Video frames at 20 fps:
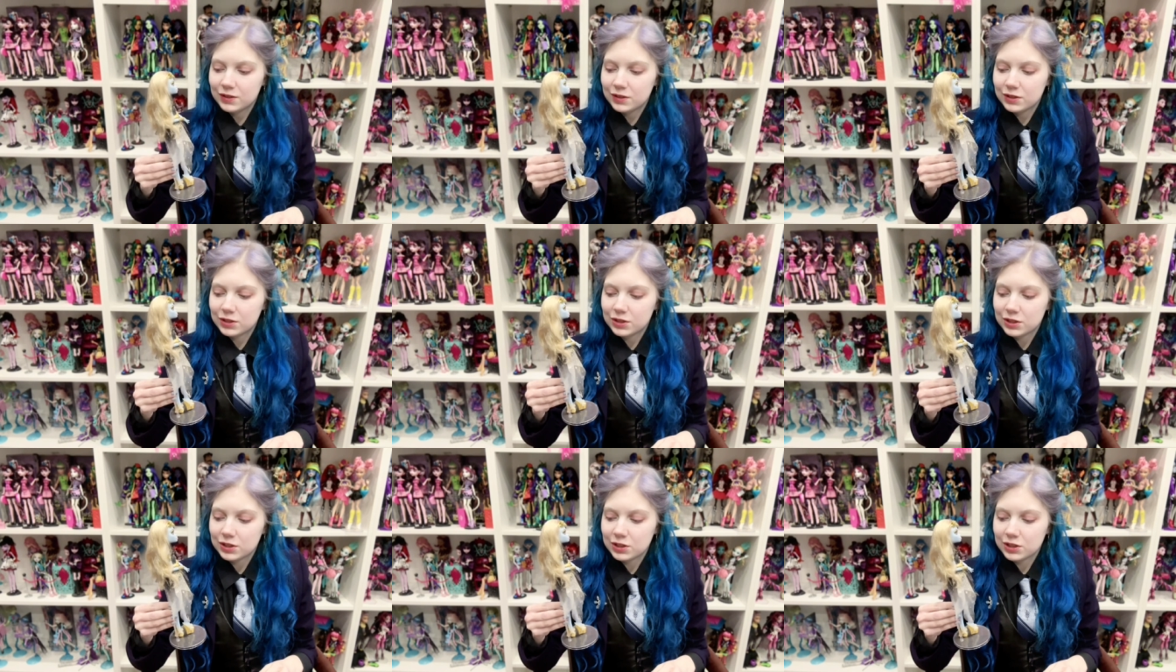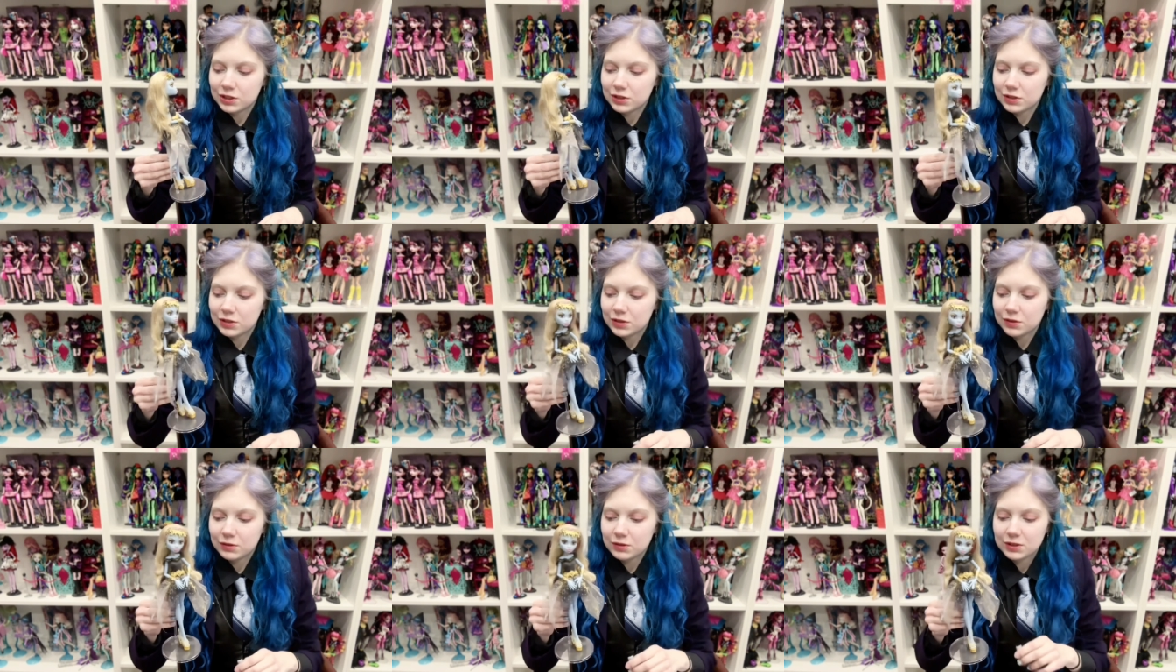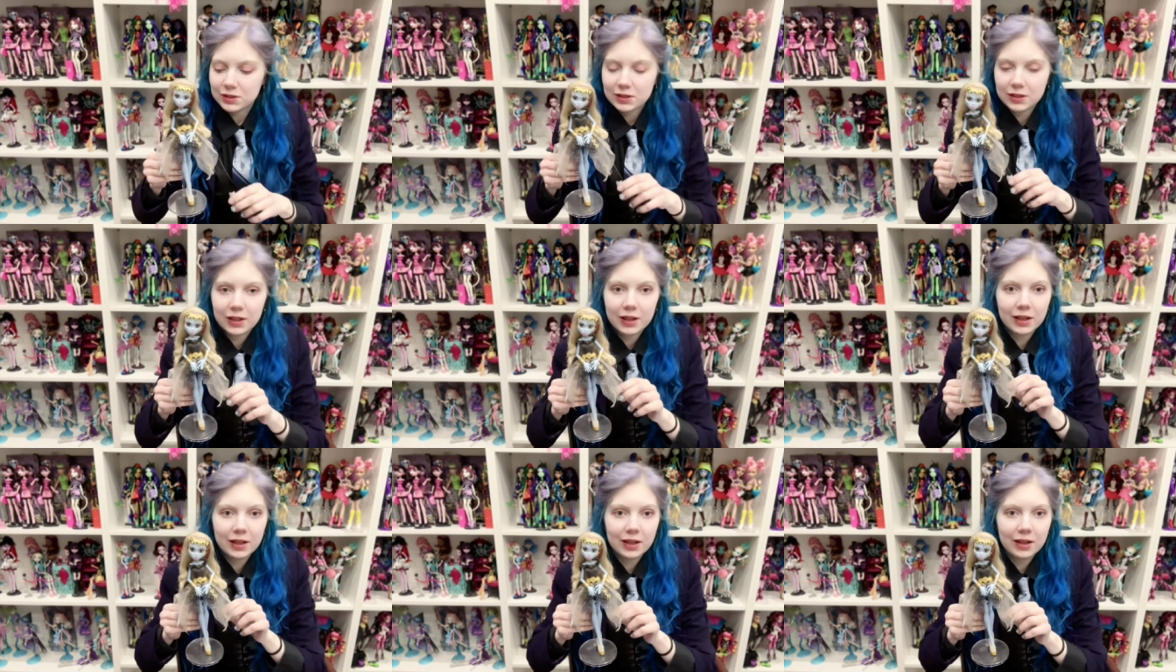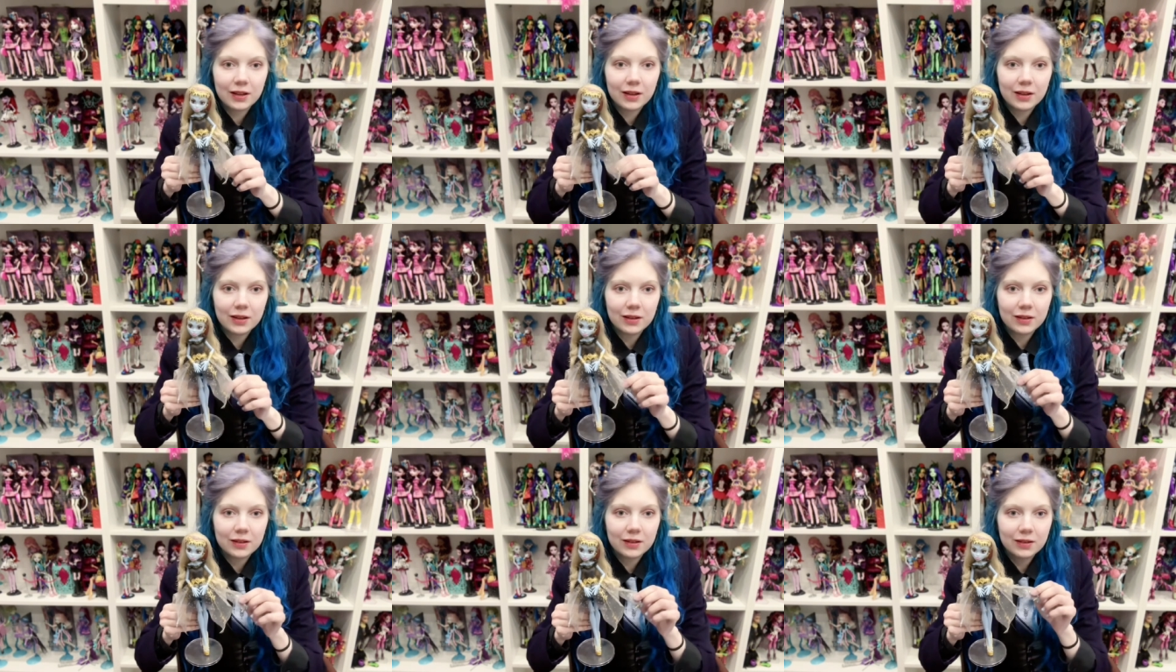She just looks like
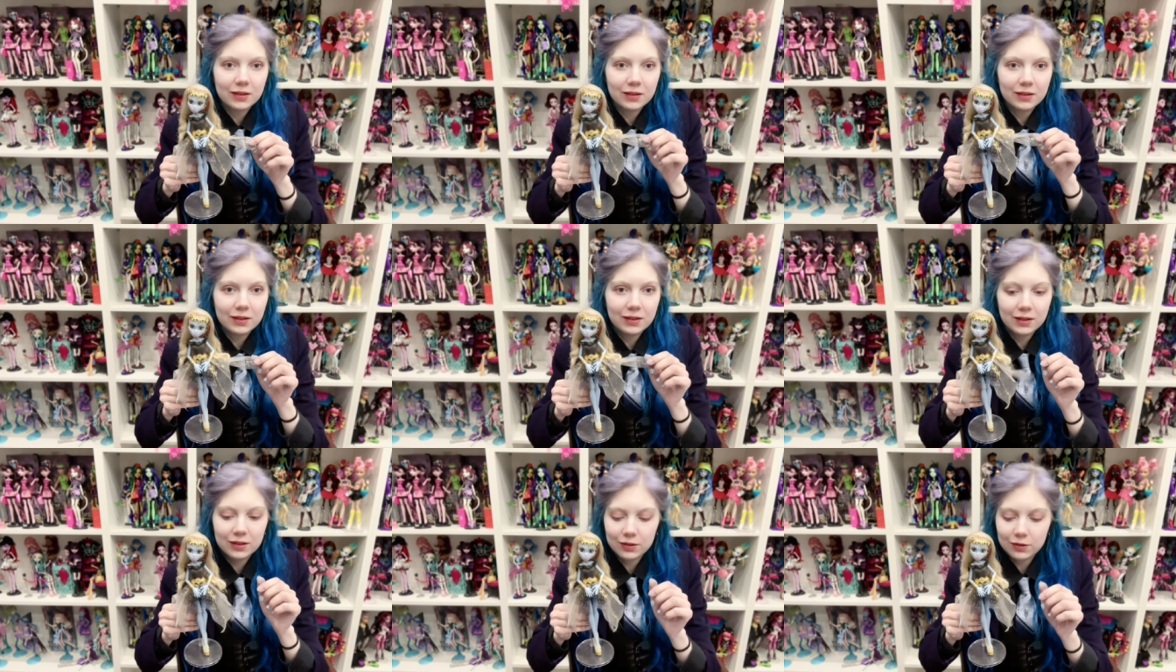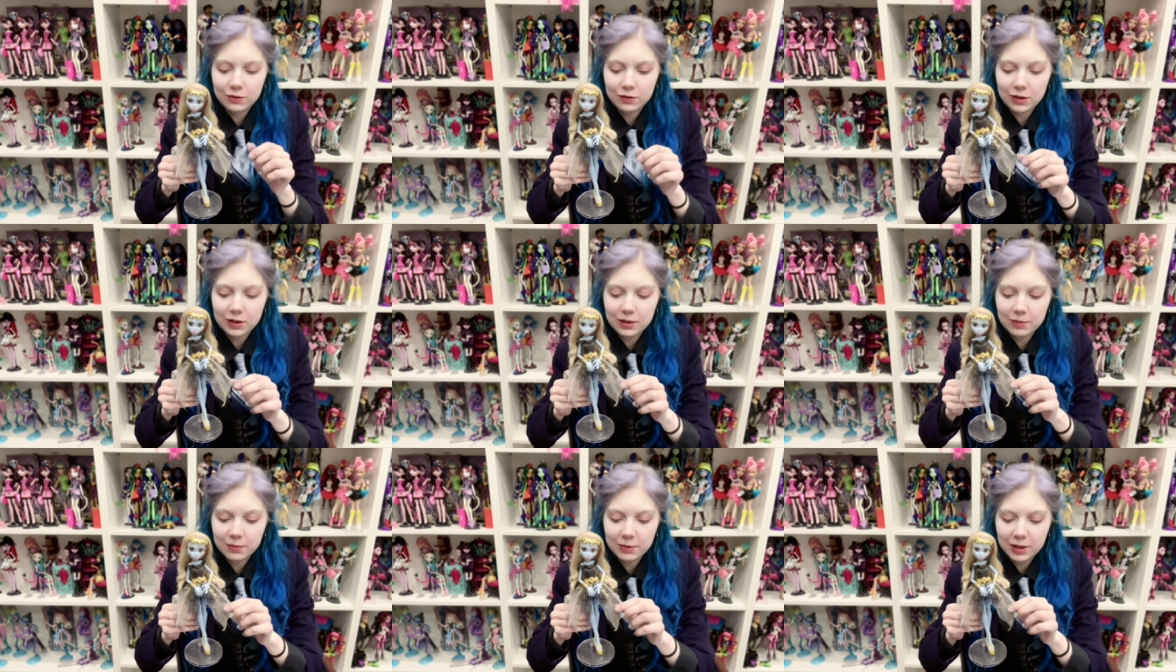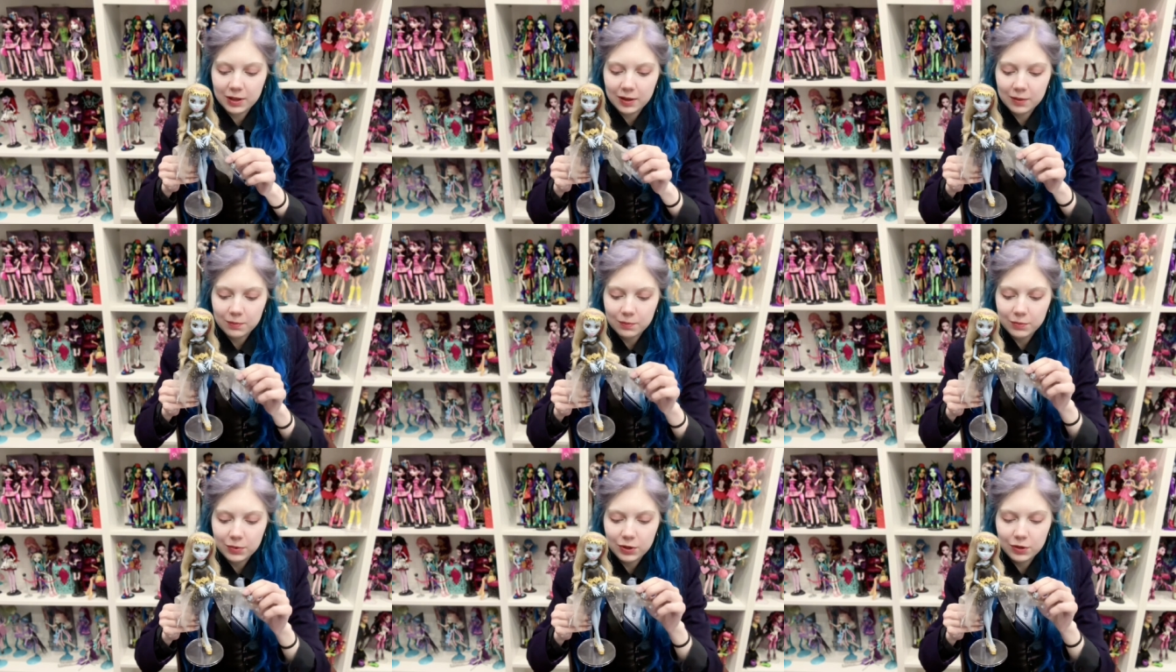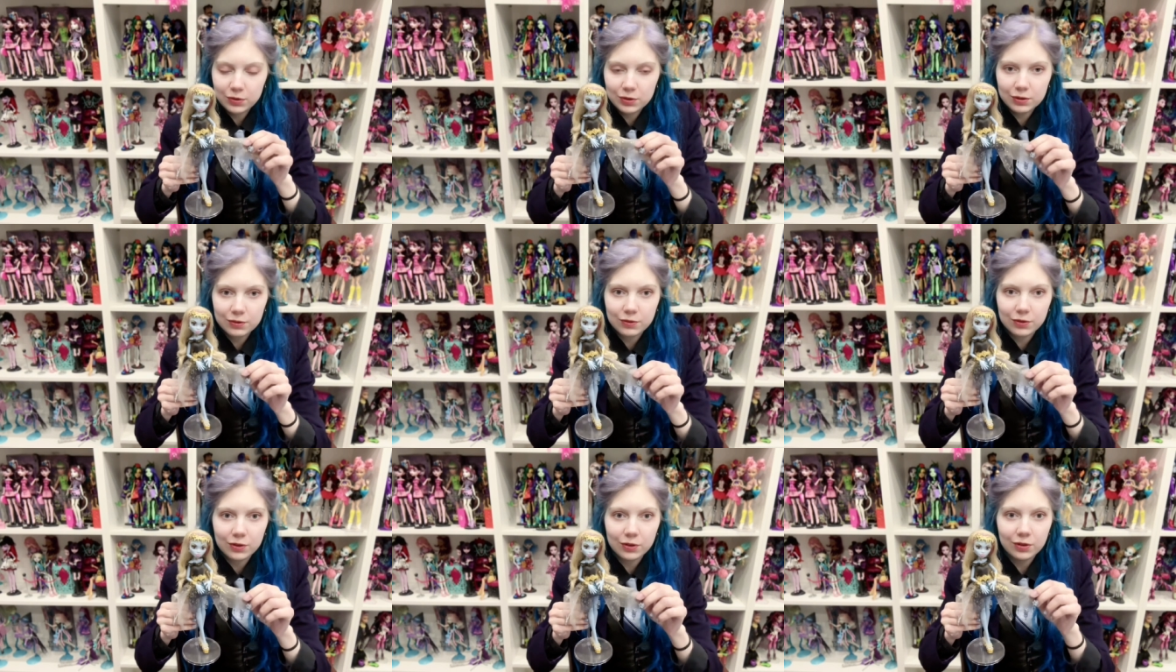a, an incredibly
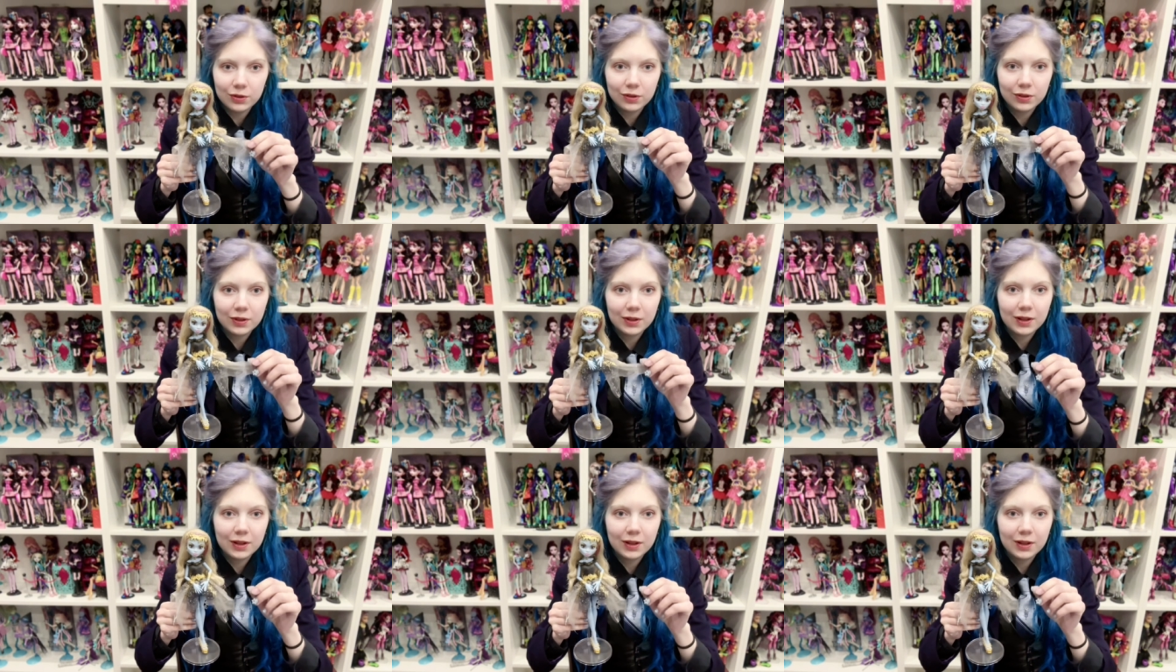beautiful